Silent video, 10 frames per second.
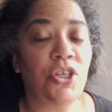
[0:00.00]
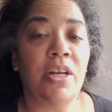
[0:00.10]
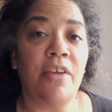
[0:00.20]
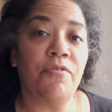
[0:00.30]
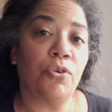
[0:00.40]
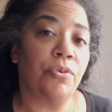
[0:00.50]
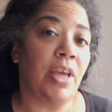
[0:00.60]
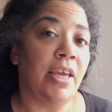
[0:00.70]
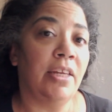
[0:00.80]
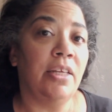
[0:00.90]
and I've
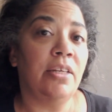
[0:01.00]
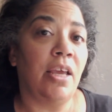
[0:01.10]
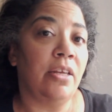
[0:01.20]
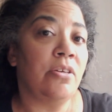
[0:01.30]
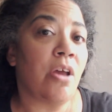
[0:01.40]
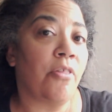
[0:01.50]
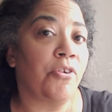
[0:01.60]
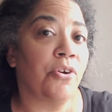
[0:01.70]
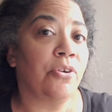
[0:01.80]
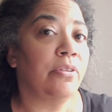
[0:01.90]
created
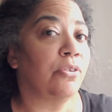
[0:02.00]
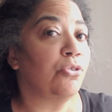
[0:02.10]
another little